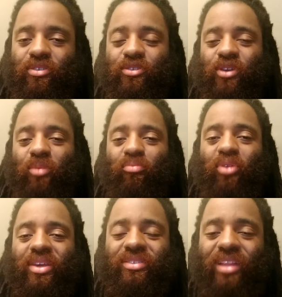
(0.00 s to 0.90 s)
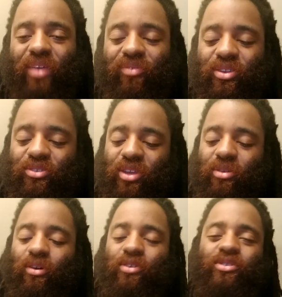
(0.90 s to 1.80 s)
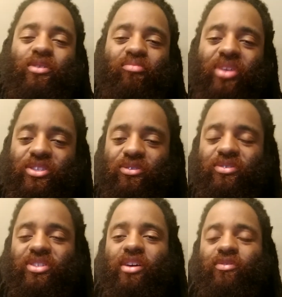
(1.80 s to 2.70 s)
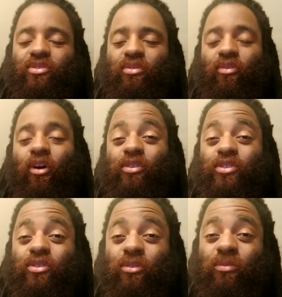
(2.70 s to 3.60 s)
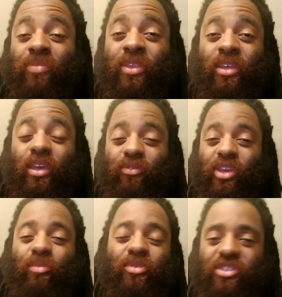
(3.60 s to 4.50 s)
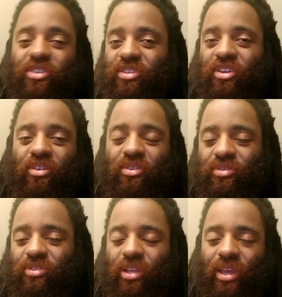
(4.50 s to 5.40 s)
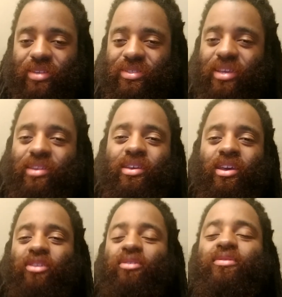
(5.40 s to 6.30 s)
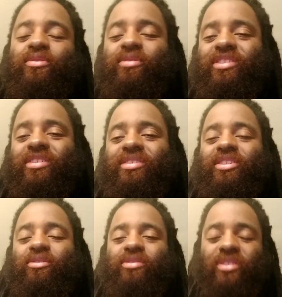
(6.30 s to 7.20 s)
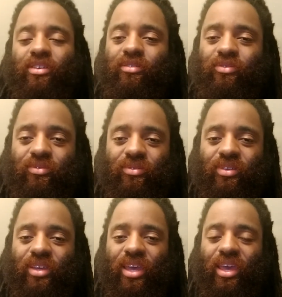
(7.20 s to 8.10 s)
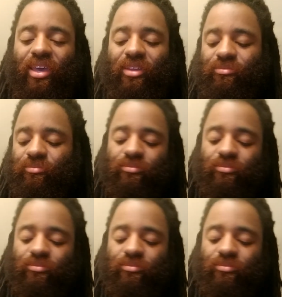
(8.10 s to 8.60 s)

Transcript: also embrace life, and you should also embrace yourself. So also, if you keep on judging others, like I said, you're also judging yourself. And